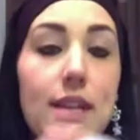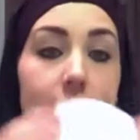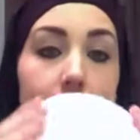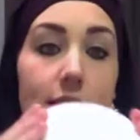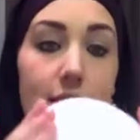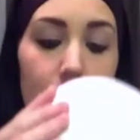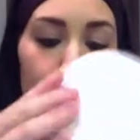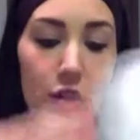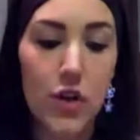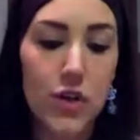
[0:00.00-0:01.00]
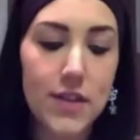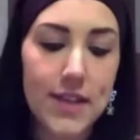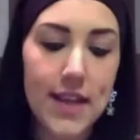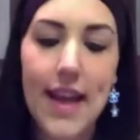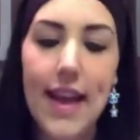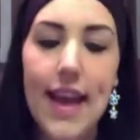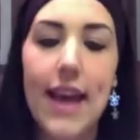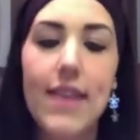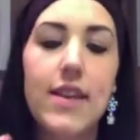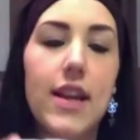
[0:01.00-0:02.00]
sets of hers
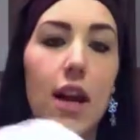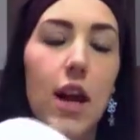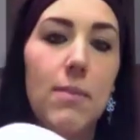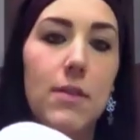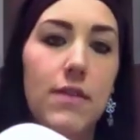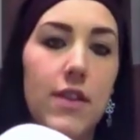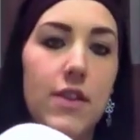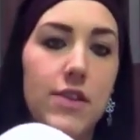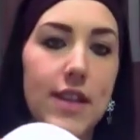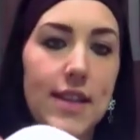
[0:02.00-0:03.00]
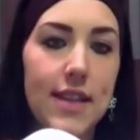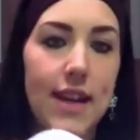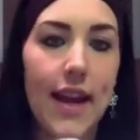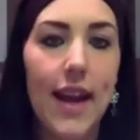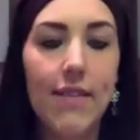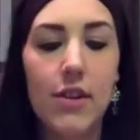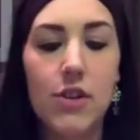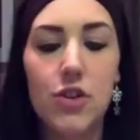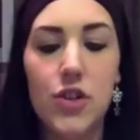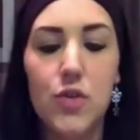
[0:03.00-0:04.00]
and then a couple of other sets that I have that
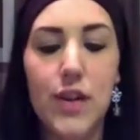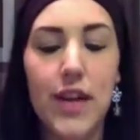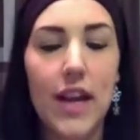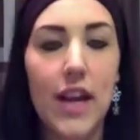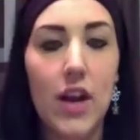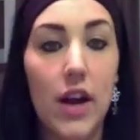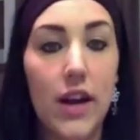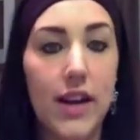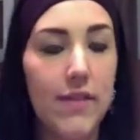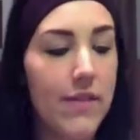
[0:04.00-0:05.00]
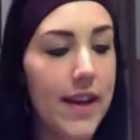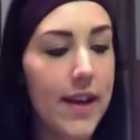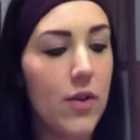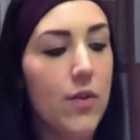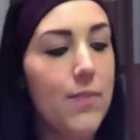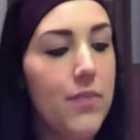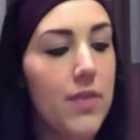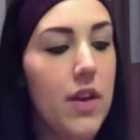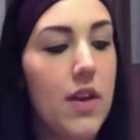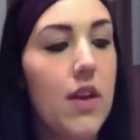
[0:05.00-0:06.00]
are just organic cotton and flannel
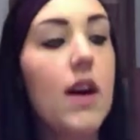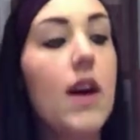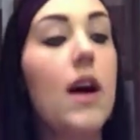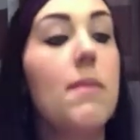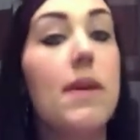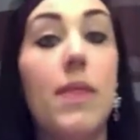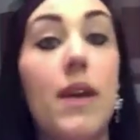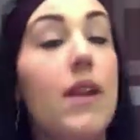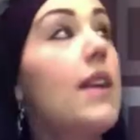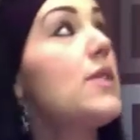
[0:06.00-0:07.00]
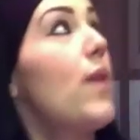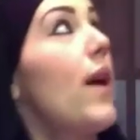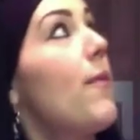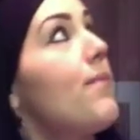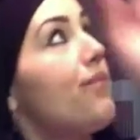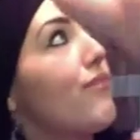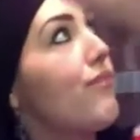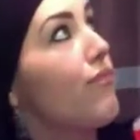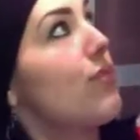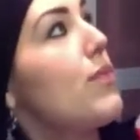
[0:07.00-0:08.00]
um, in there as well.
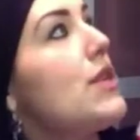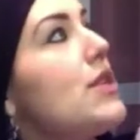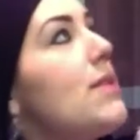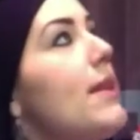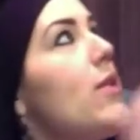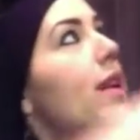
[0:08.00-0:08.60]
So let me go